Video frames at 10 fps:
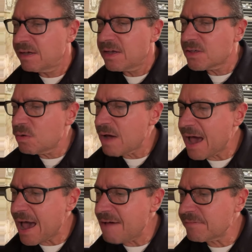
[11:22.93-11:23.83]
You
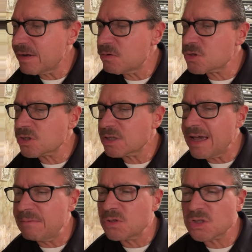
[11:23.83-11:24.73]
have no
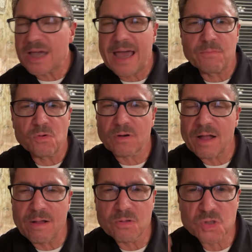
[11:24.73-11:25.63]
shame. Shame will
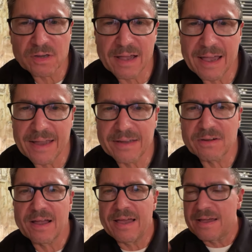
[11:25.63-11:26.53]
cause you to hang
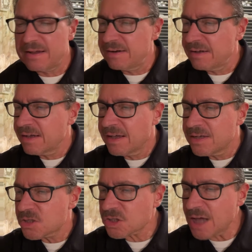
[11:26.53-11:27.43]
your head.
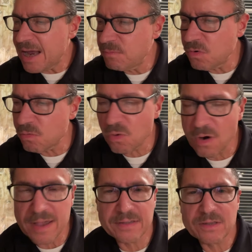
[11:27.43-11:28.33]
Shame will
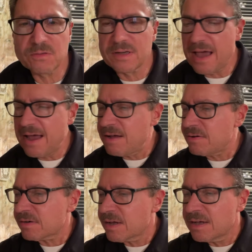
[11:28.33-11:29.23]
weigh you
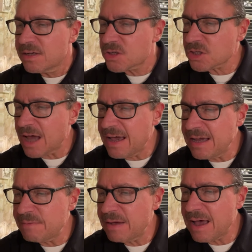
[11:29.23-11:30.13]
down.
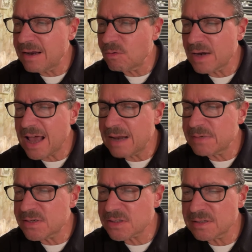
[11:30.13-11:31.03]
Shame, when Adam
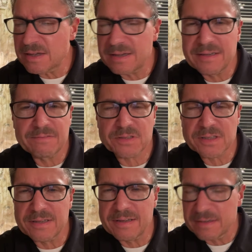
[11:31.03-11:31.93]
and uh, Eve
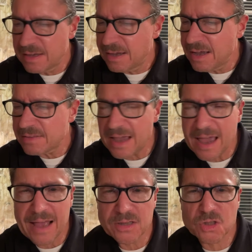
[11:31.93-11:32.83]
sinned, they
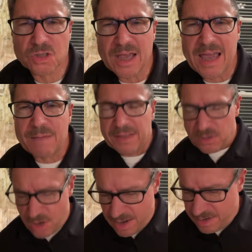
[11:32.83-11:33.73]
had shame and they
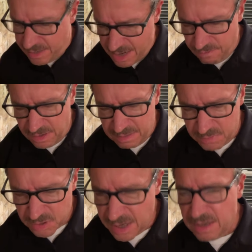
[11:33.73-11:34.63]
tried to cover
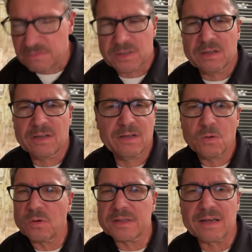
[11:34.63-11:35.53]
themselves
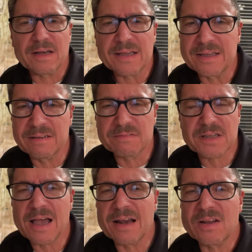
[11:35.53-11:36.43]
with the leaves.
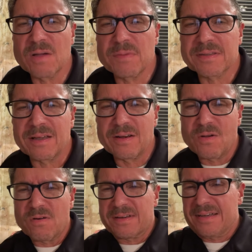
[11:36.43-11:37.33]
Hallelujah. But the
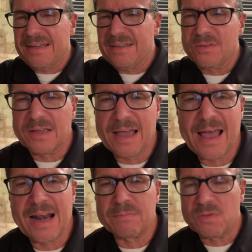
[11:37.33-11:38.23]
Lord killed the
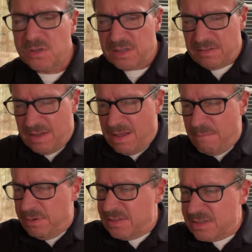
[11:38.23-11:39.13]
animals and
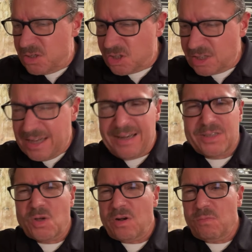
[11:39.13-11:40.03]
put the
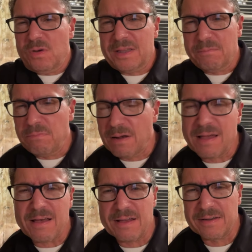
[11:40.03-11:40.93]
skins on them with the
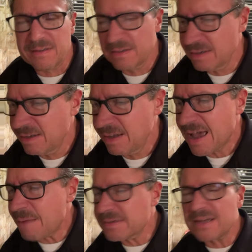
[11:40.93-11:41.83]
blood.
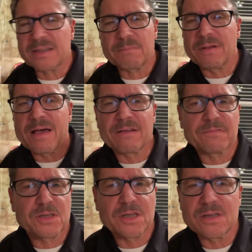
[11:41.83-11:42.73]
I'm telling you, the blood
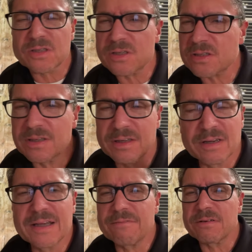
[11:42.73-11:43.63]
of Jesus
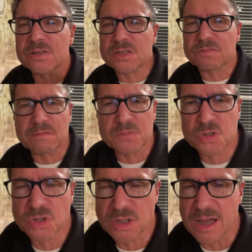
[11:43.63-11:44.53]
delivers from
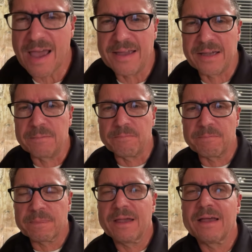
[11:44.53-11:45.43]
shame.
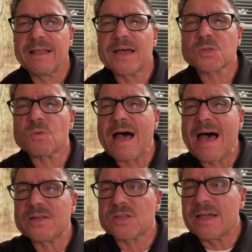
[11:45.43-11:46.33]
That's
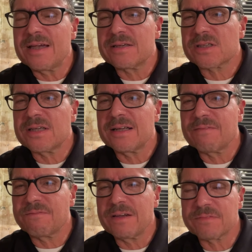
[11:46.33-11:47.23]
why Isaiah said
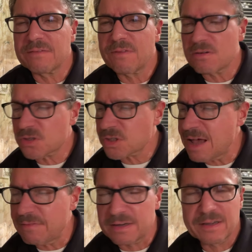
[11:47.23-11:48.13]
in 50 verse
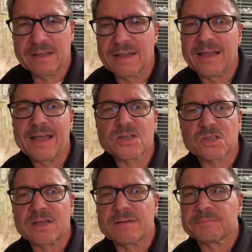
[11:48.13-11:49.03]
7, he
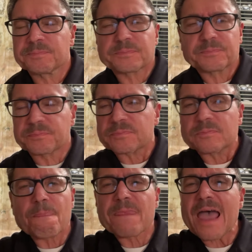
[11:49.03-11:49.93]
said,
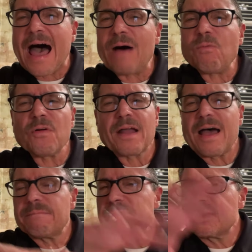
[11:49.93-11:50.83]
I will
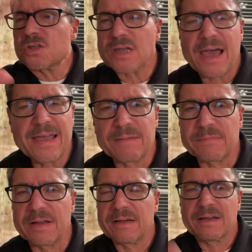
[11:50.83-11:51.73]
not be
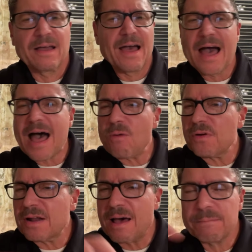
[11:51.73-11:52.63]
shamed. I
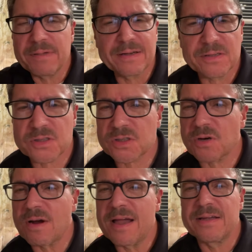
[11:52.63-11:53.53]
will not be
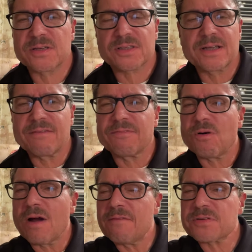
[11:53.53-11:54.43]
disgraced.
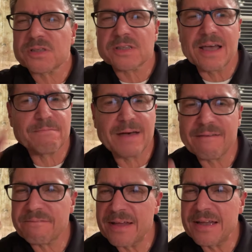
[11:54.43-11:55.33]
Therefore, I've set my
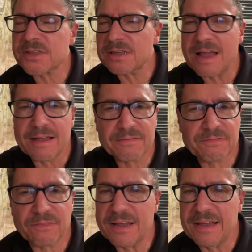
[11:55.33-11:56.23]
face like
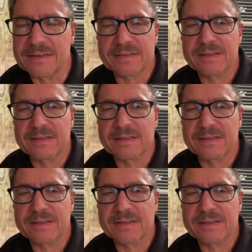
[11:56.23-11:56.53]
flint